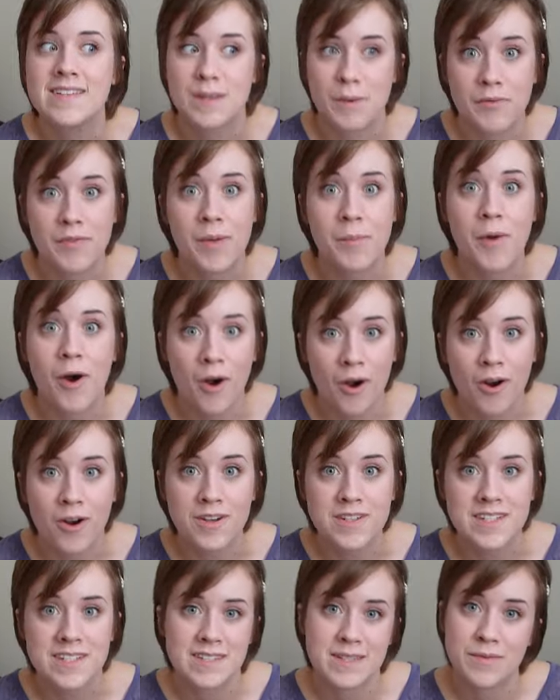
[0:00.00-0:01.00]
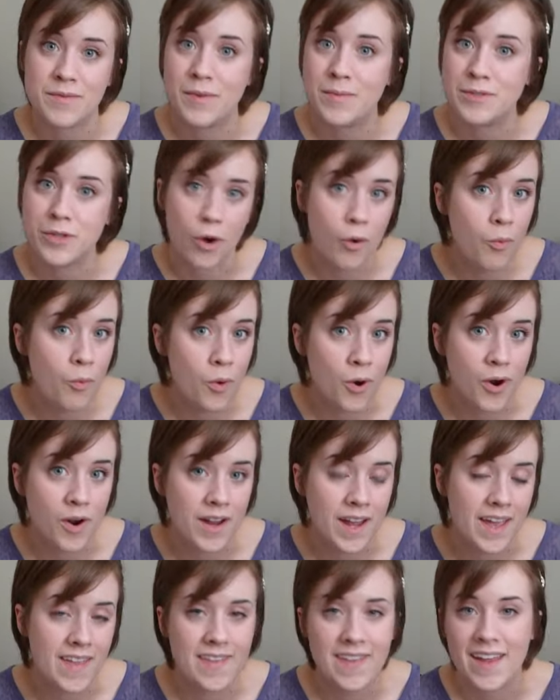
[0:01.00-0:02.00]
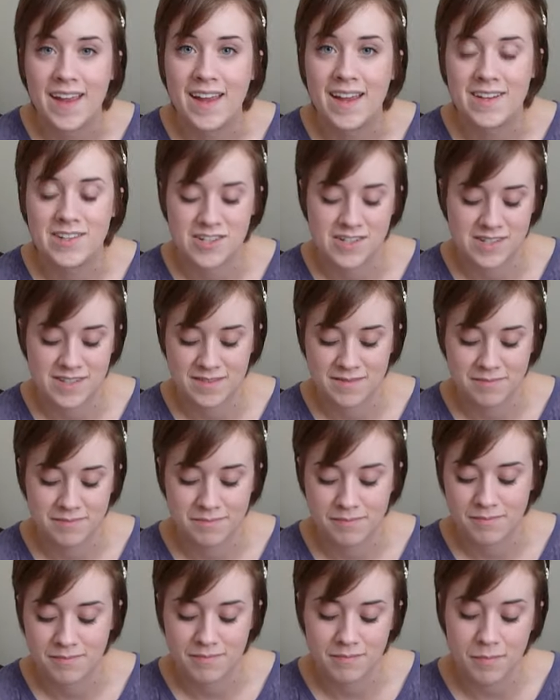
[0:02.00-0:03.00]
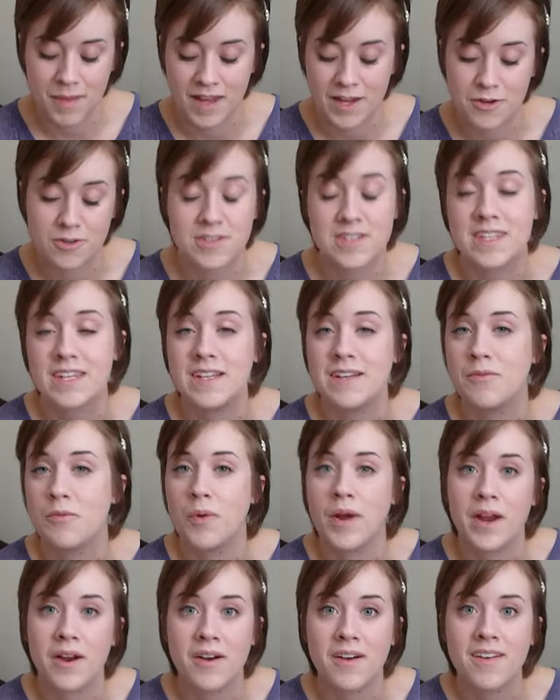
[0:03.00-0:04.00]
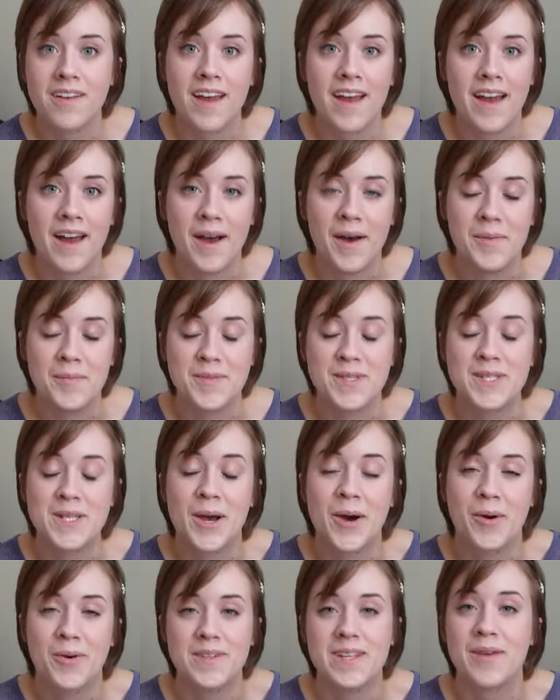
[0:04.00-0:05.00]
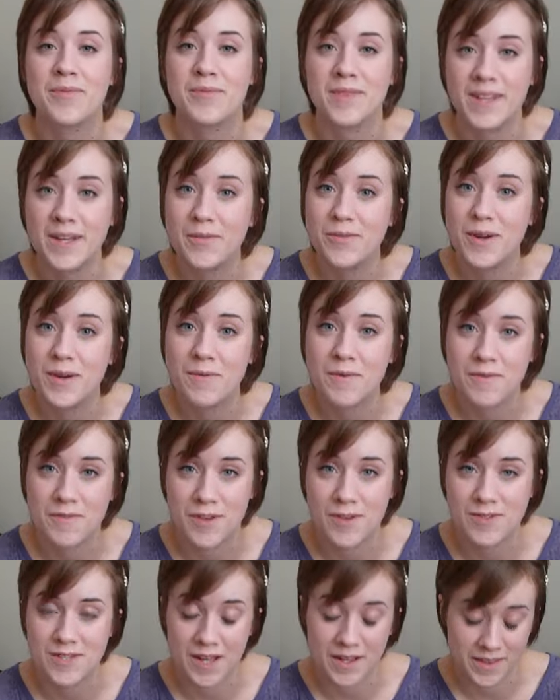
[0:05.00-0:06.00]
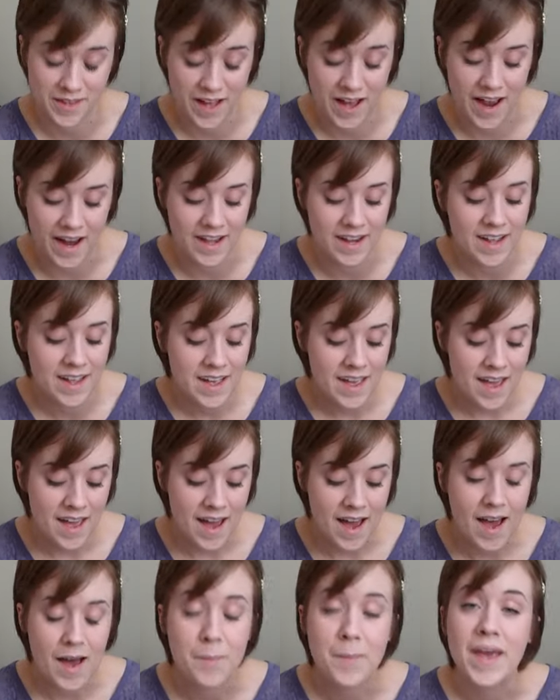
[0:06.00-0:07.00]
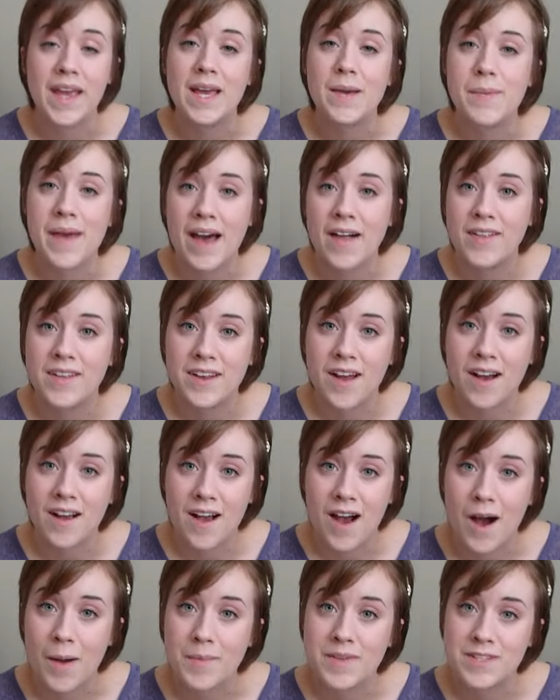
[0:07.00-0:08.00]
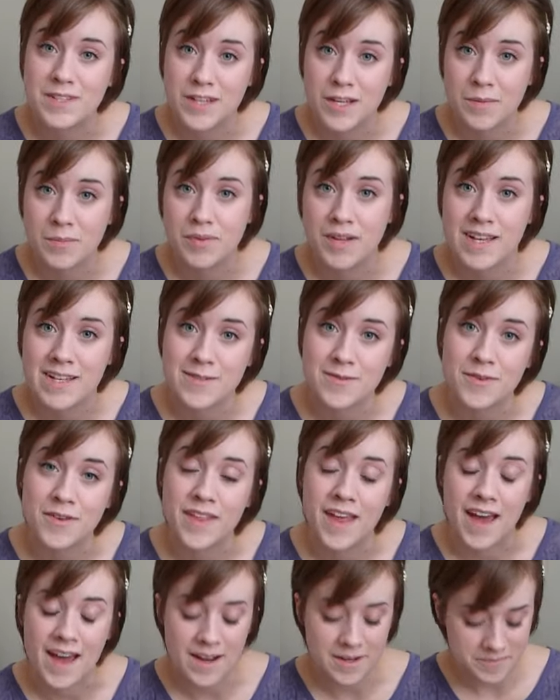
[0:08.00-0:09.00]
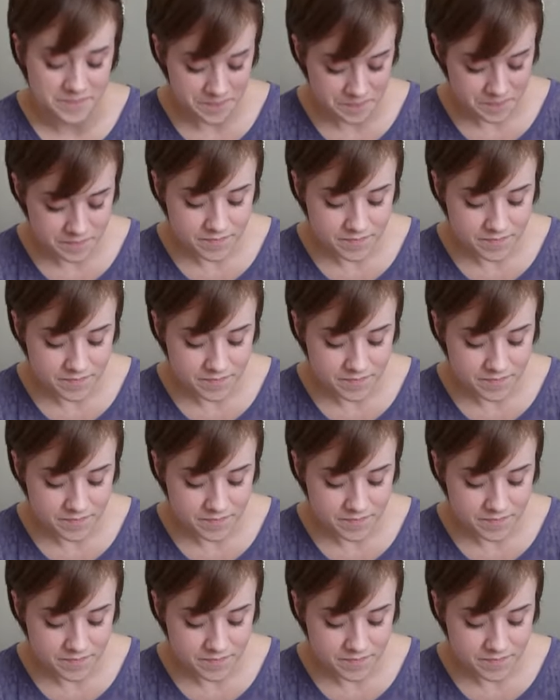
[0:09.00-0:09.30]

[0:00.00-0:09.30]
some of them aren't and some of them don't work and they just make your skin weird. So definitely read reviews online. Makeupalley.com is a good place for that.